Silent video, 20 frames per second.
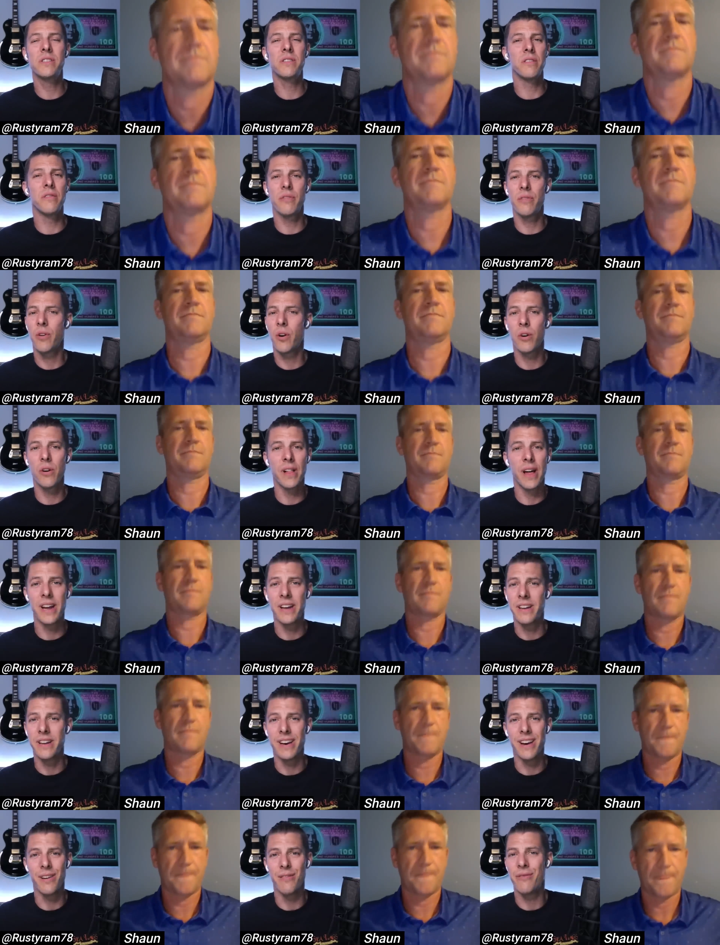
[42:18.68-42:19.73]
Speaker 1: the whole
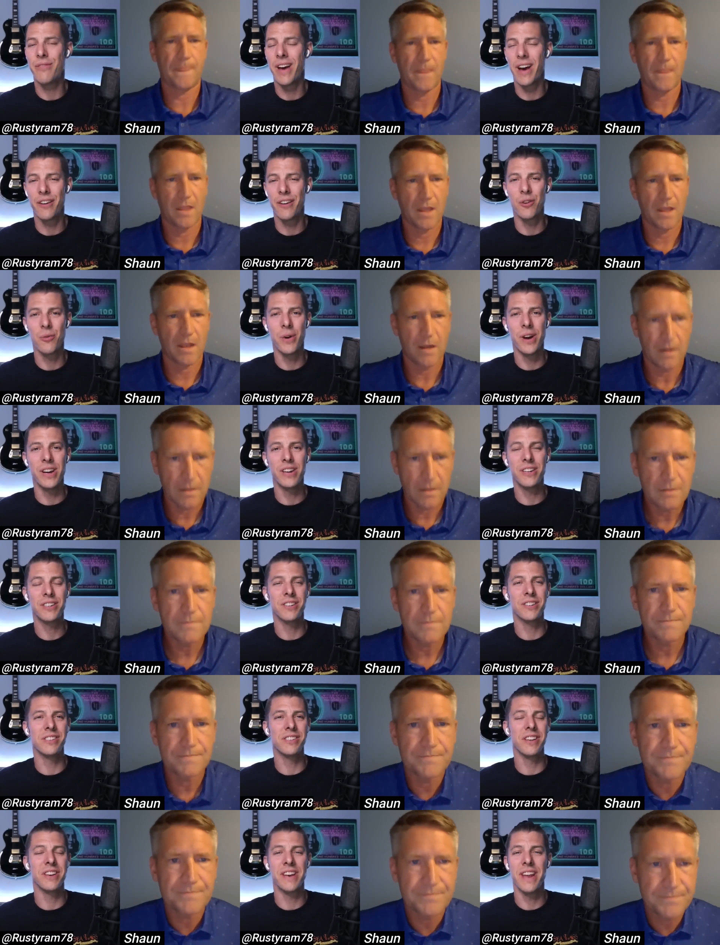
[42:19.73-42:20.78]
idea of
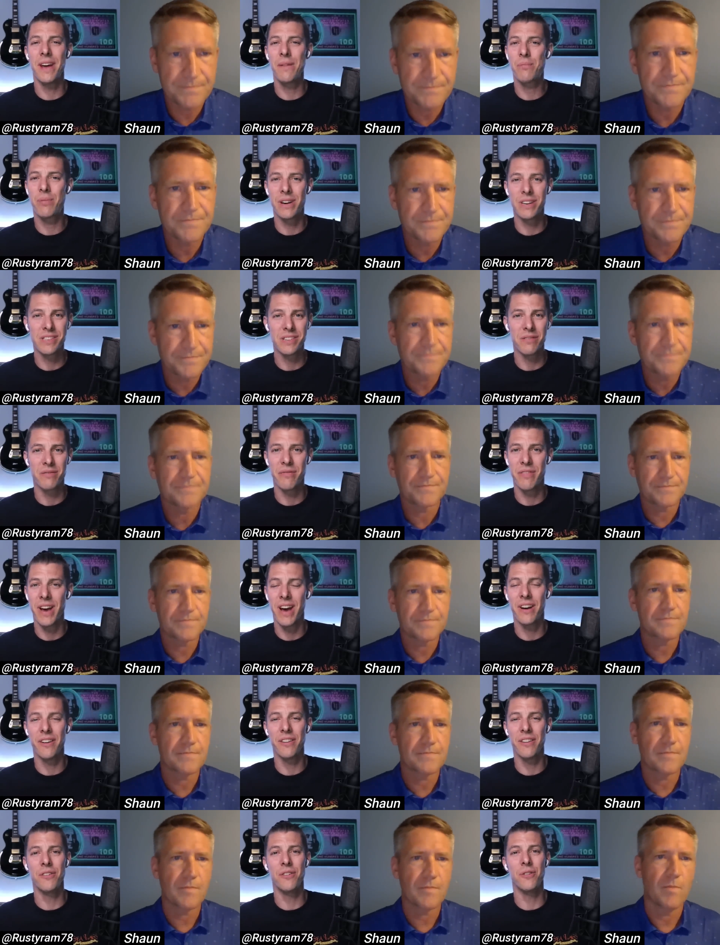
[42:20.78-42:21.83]
valuations and net present
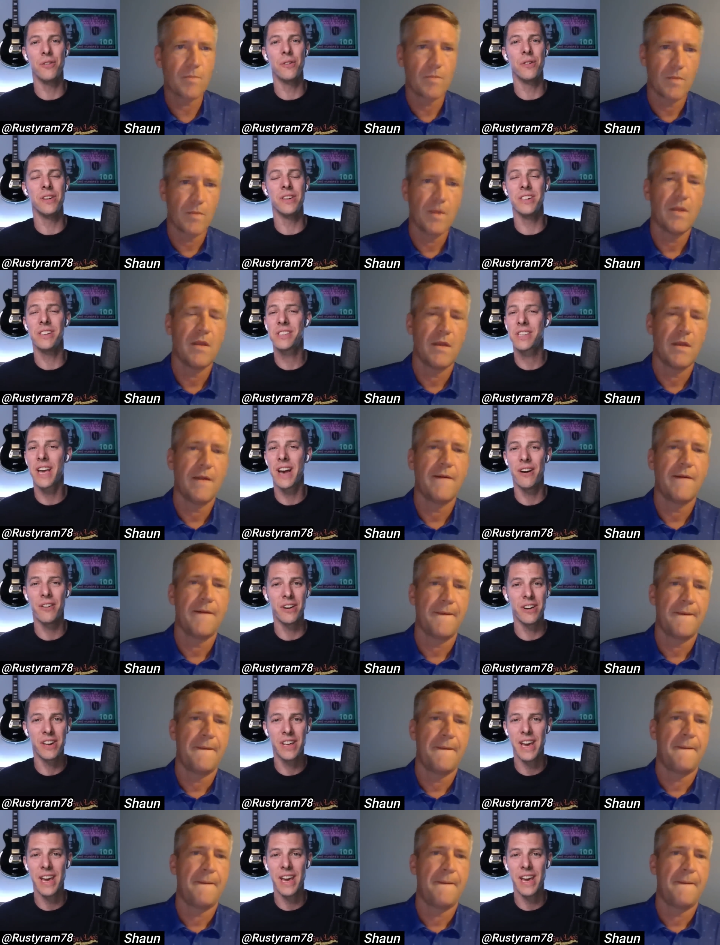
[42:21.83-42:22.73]
value and discounted